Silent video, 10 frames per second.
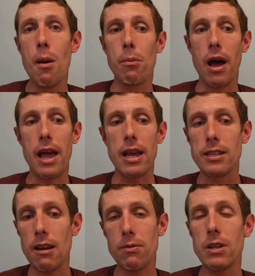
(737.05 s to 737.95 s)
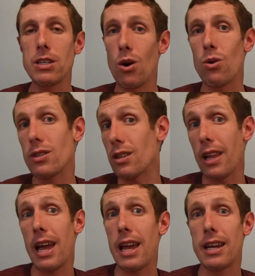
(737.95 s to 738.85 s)
But definitely don't
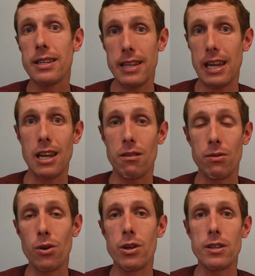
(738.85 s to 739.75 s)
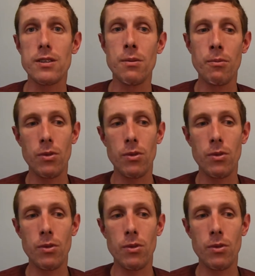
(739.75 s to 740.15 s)
delay taking in fluids.